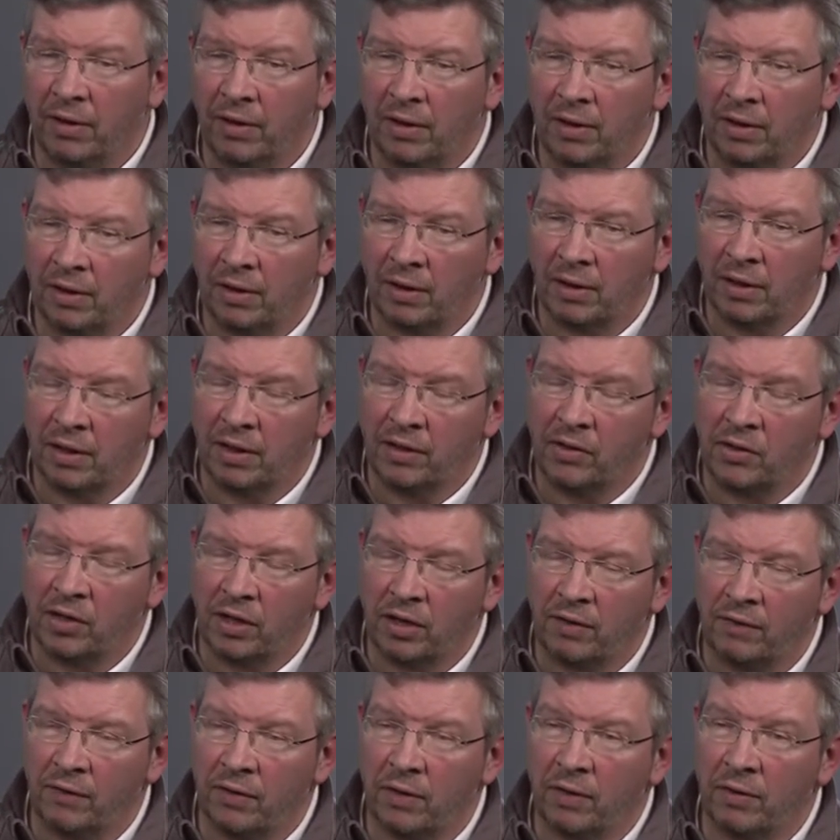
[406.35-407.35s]
can
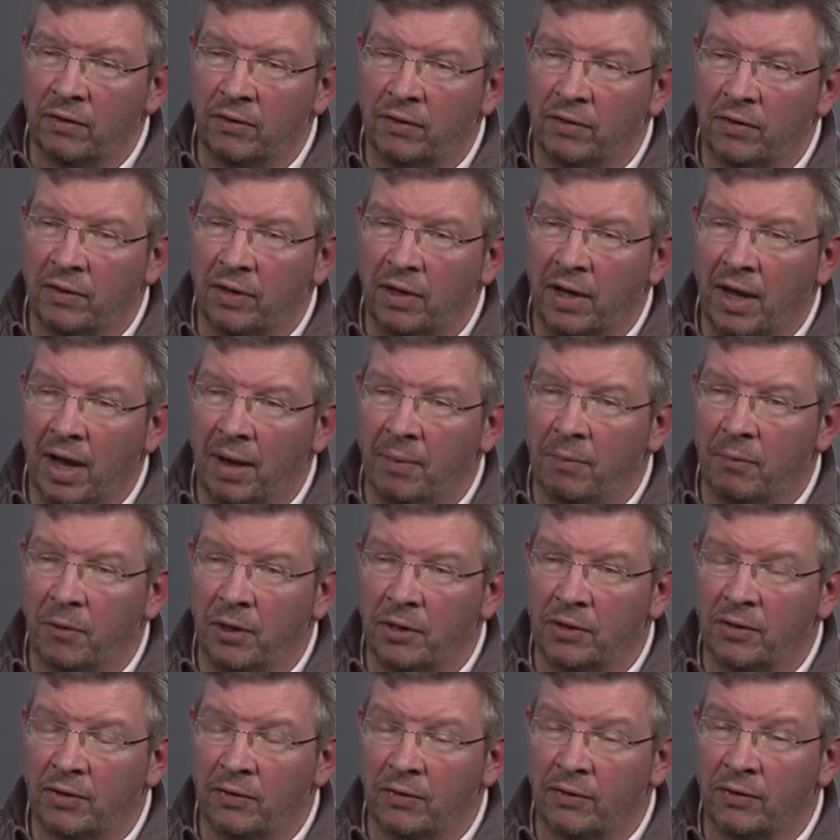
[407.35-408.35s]
achieve those
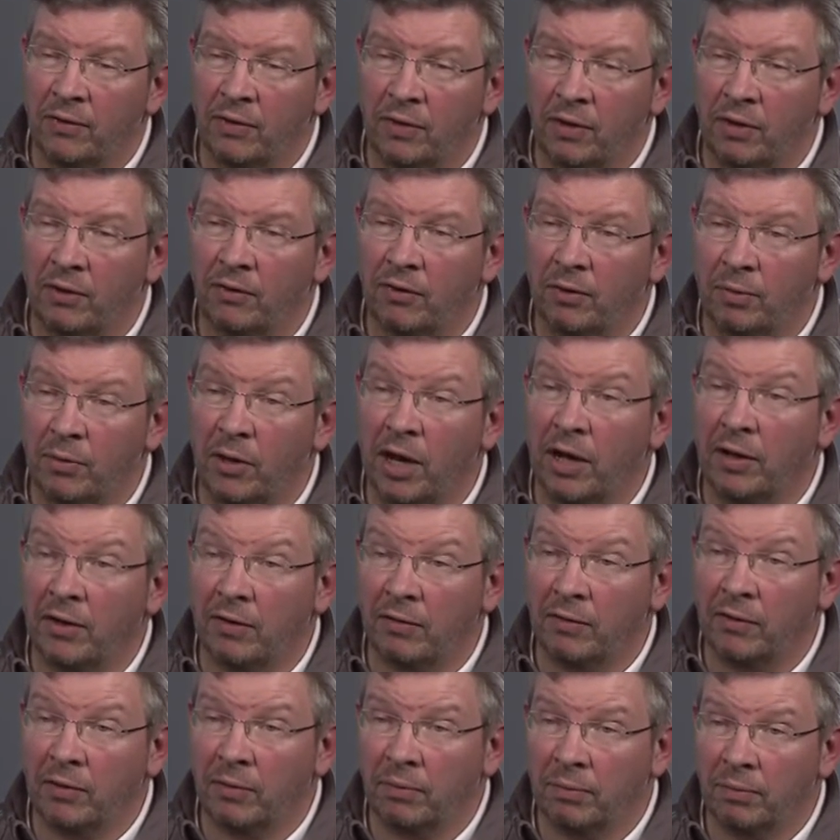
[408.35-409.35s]
ambitions and those
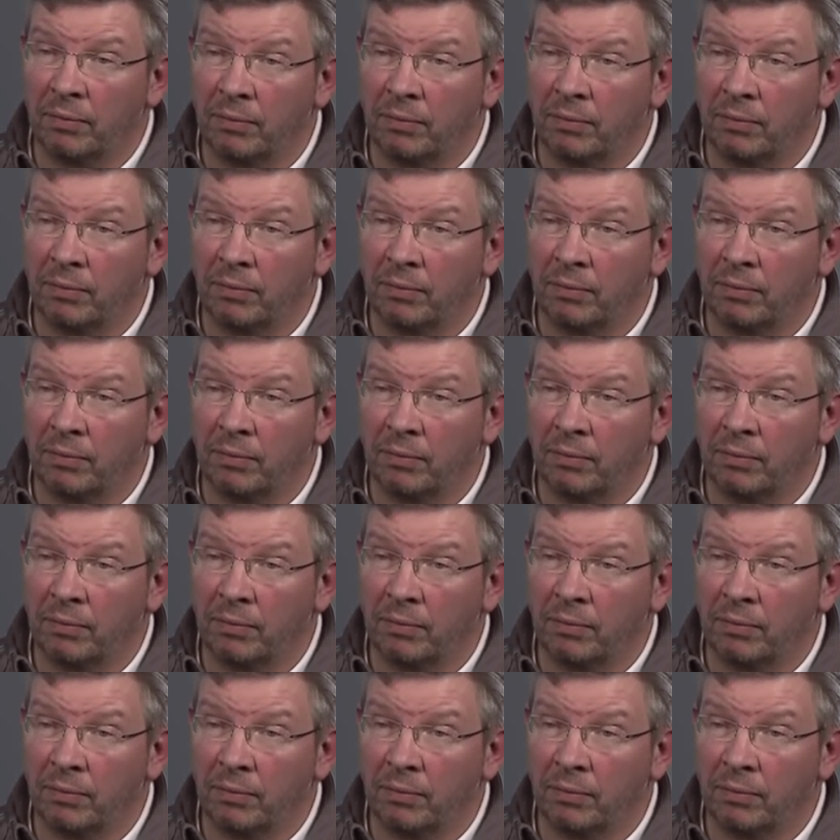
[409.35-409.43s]
objectives.